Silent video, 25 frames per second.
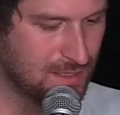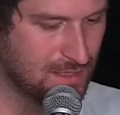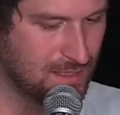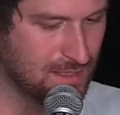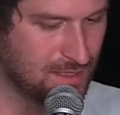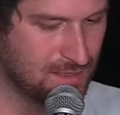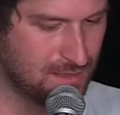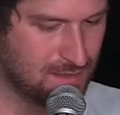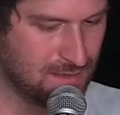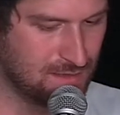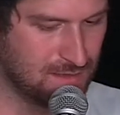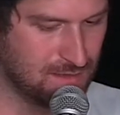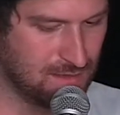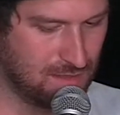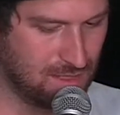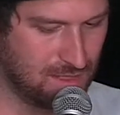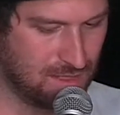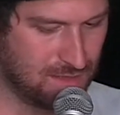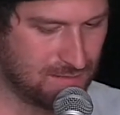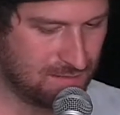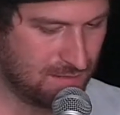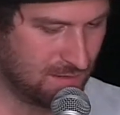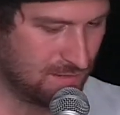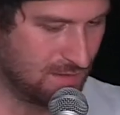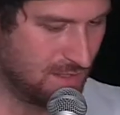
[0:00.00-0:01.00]
And
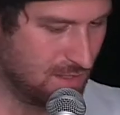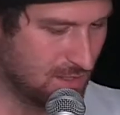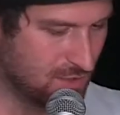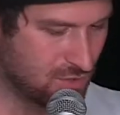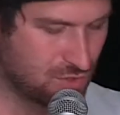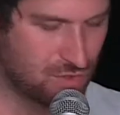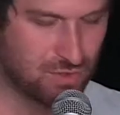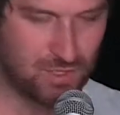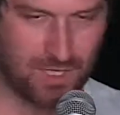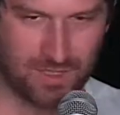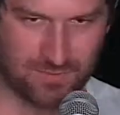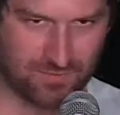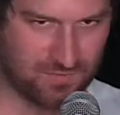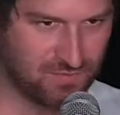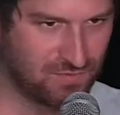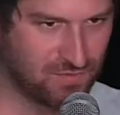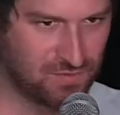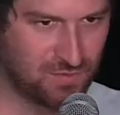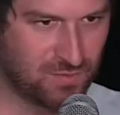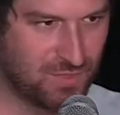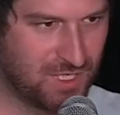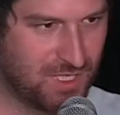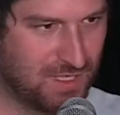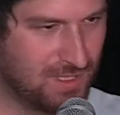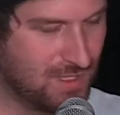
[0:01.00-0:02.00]
I said, yeah, sure.
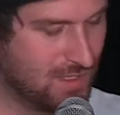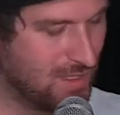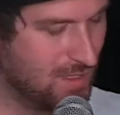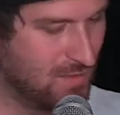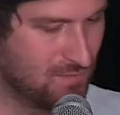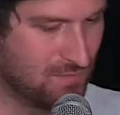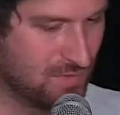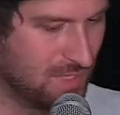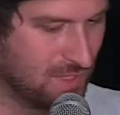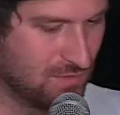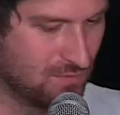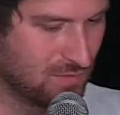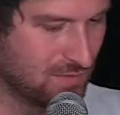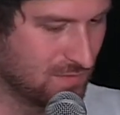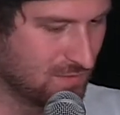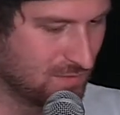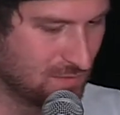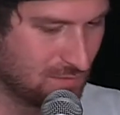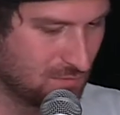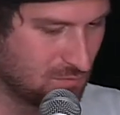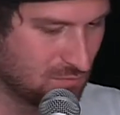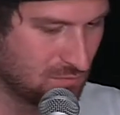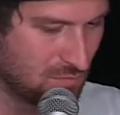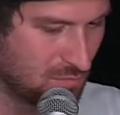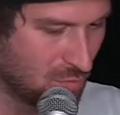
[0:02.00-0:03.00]
To me, that was
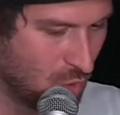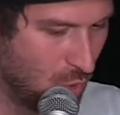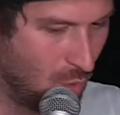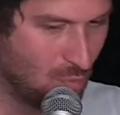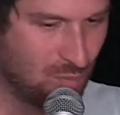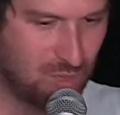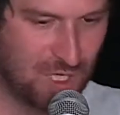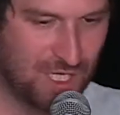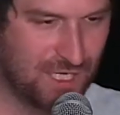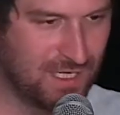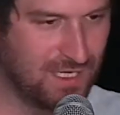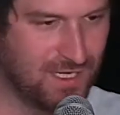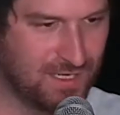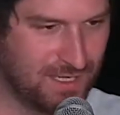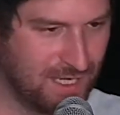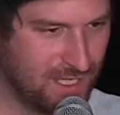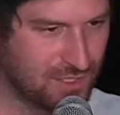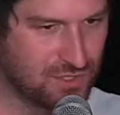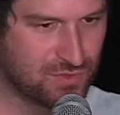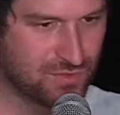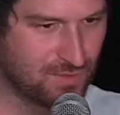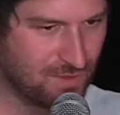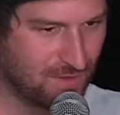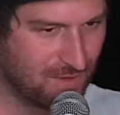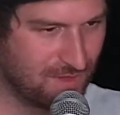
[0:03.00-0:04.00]
completely a
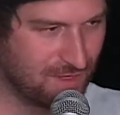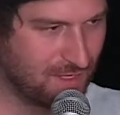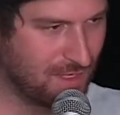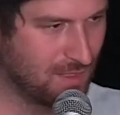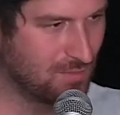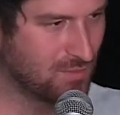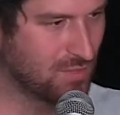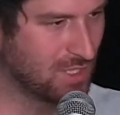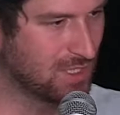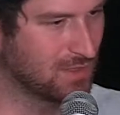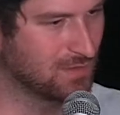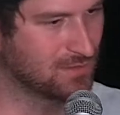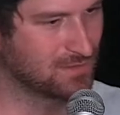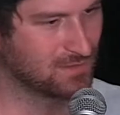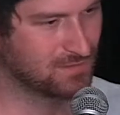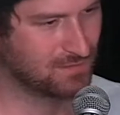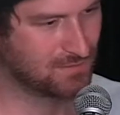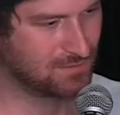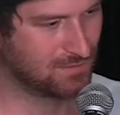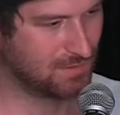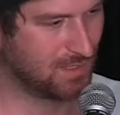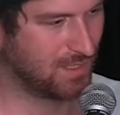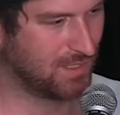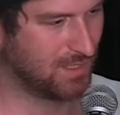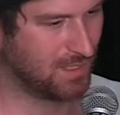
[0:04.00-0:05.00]
natural thing,
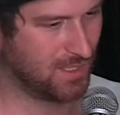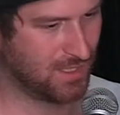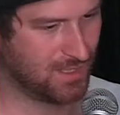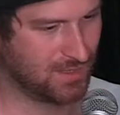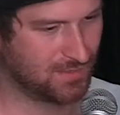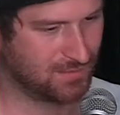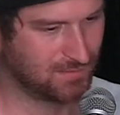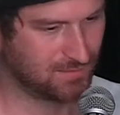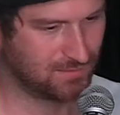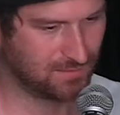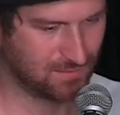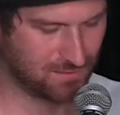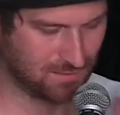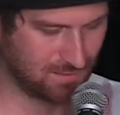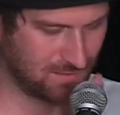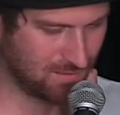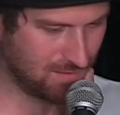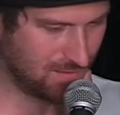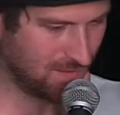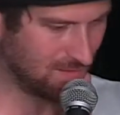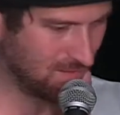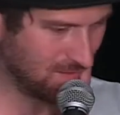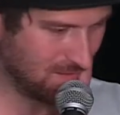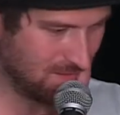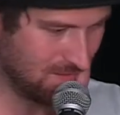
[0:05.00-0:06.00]
because I had
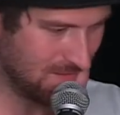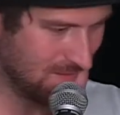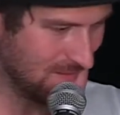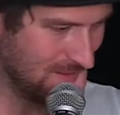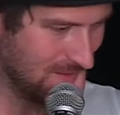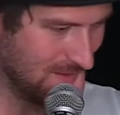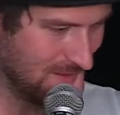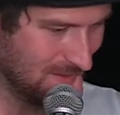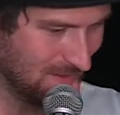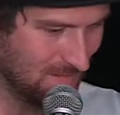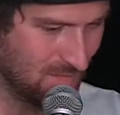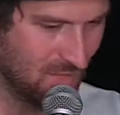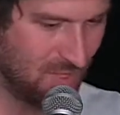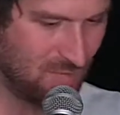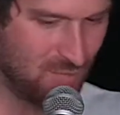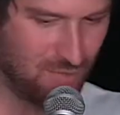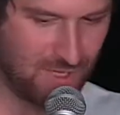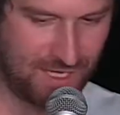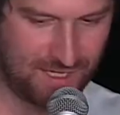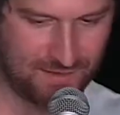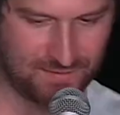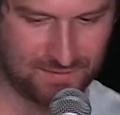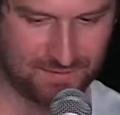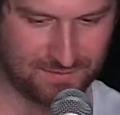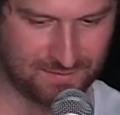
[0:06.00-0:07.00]
in my
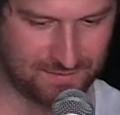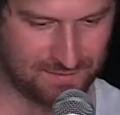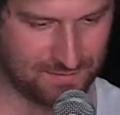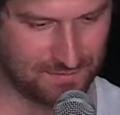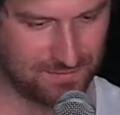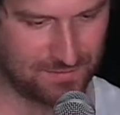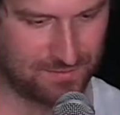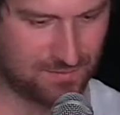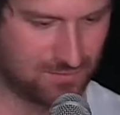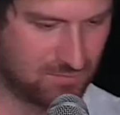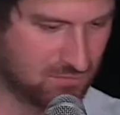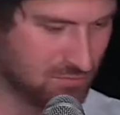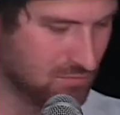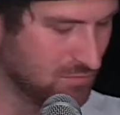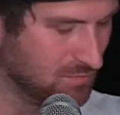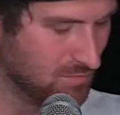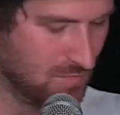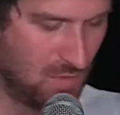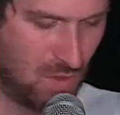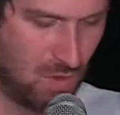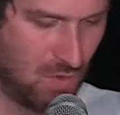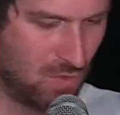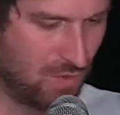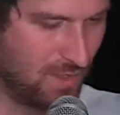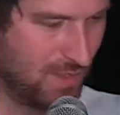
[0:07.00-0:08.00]
practice
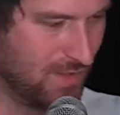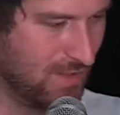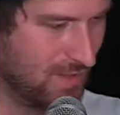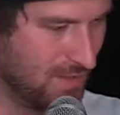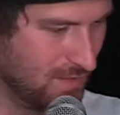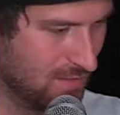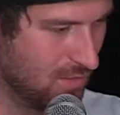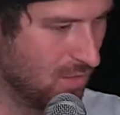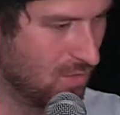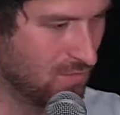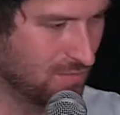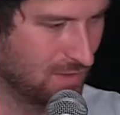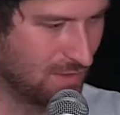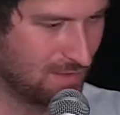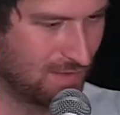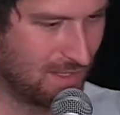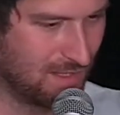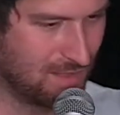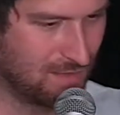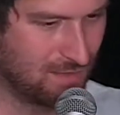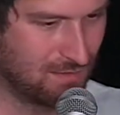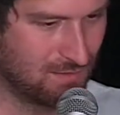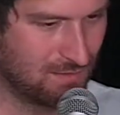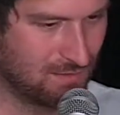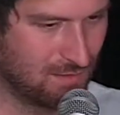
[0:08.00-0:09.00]
already over
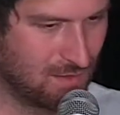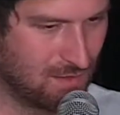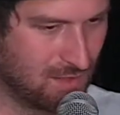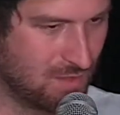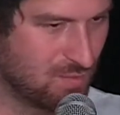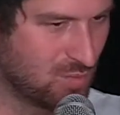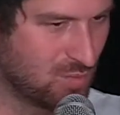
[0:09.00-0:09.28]
10 art